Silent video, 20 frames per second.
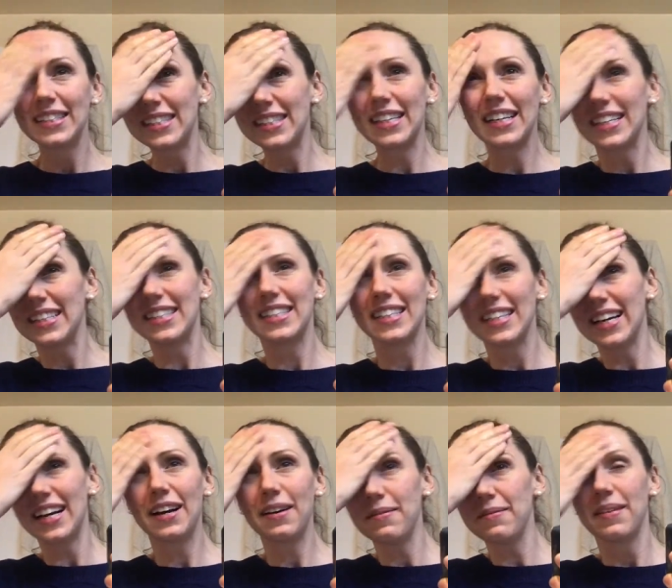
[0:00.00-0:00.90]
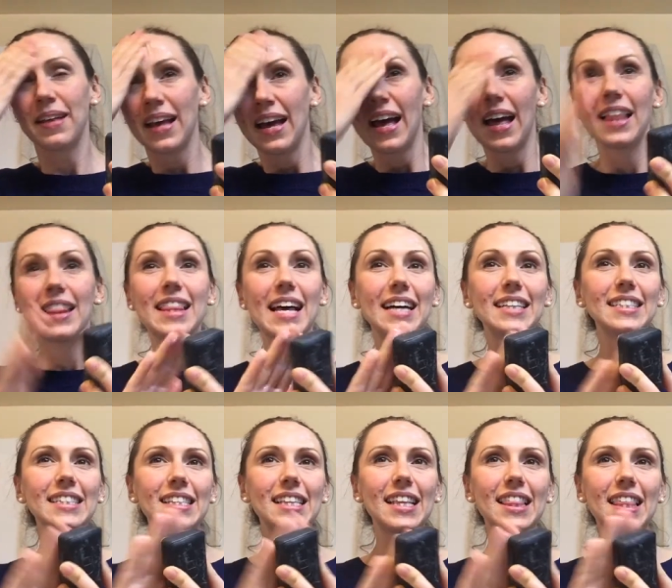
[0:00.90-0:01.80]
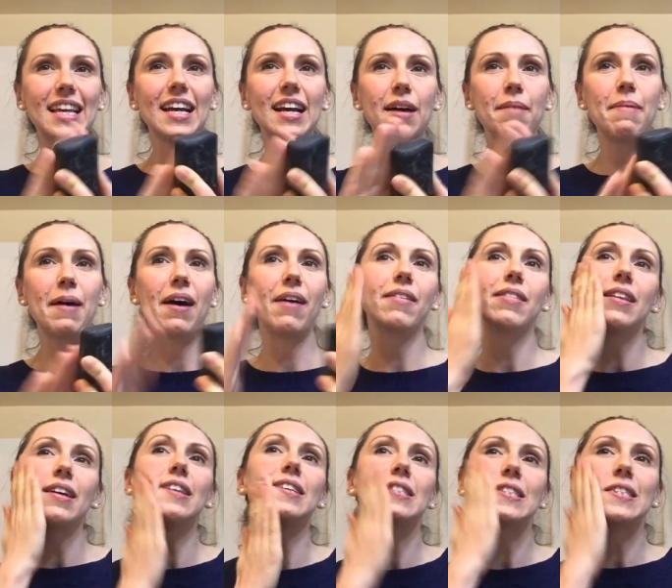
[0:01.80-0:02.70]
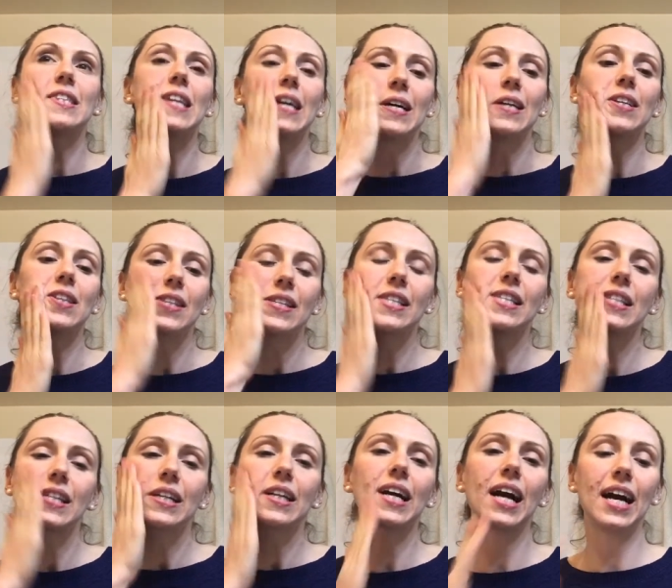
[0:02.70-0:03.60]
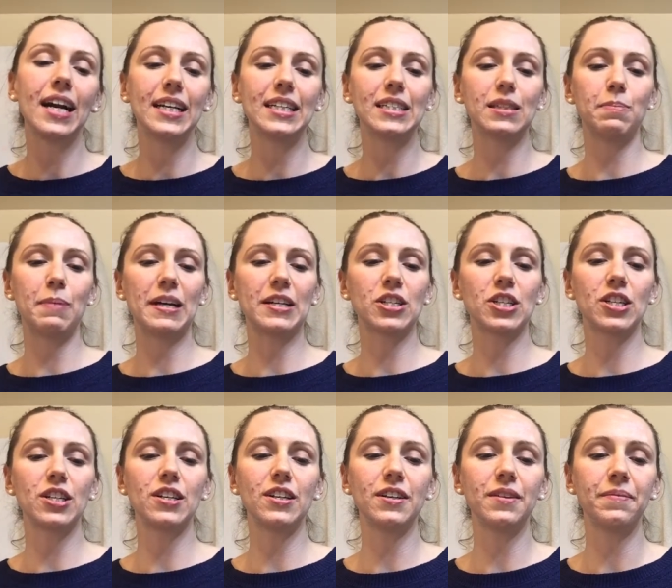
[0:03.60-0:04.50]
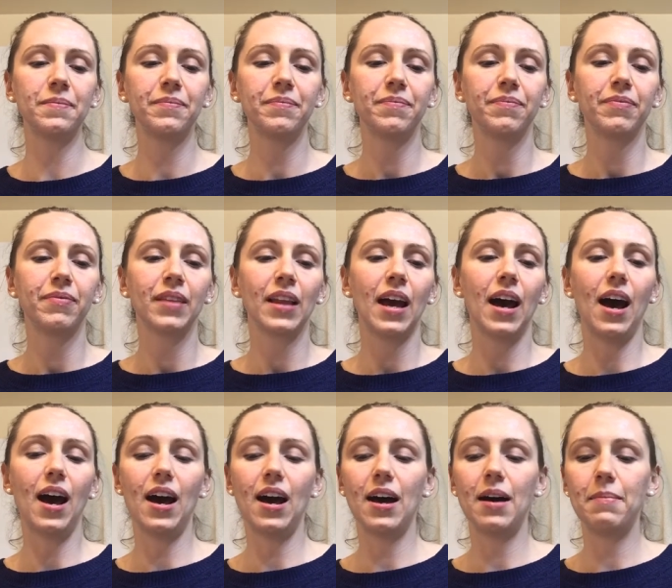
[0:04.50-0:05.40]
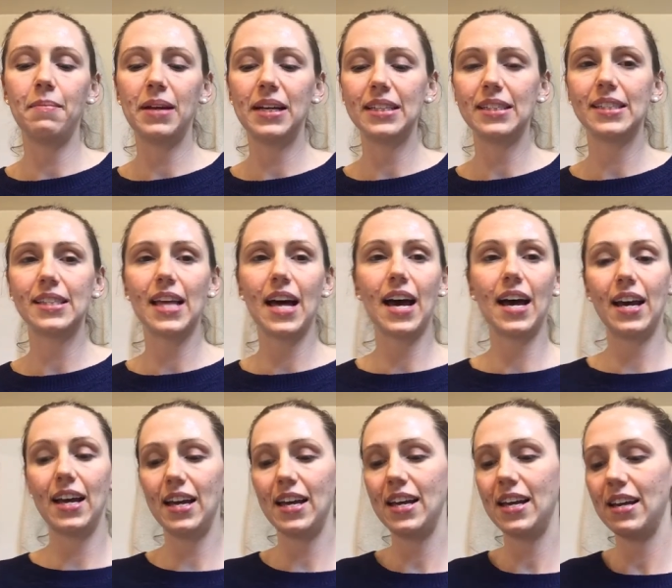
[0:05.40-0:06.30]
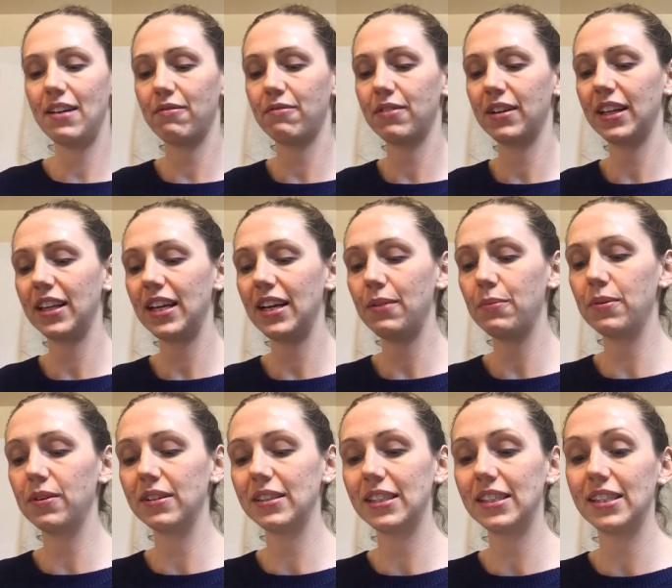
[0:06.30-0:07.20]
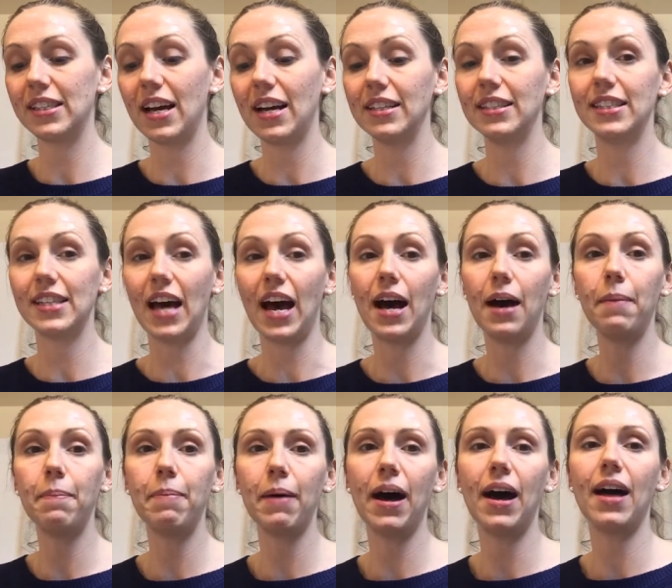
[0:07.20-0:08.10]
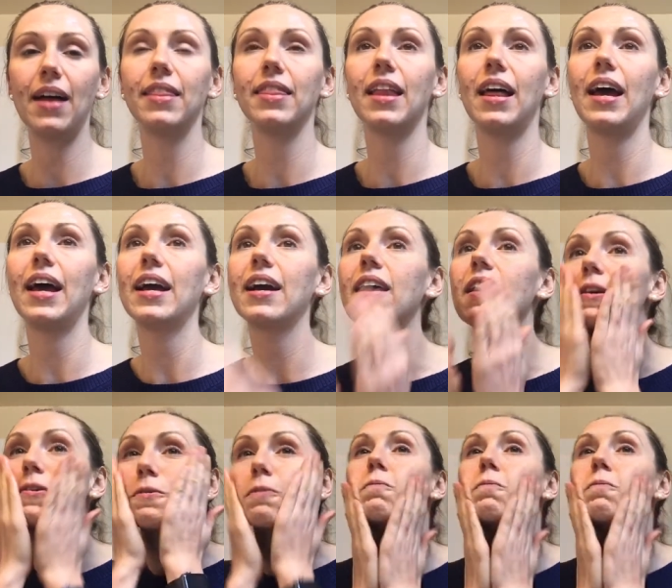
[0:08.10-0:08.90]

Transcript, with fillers: so that's the thing about this that's kind of special um, is that it really will suds up unlike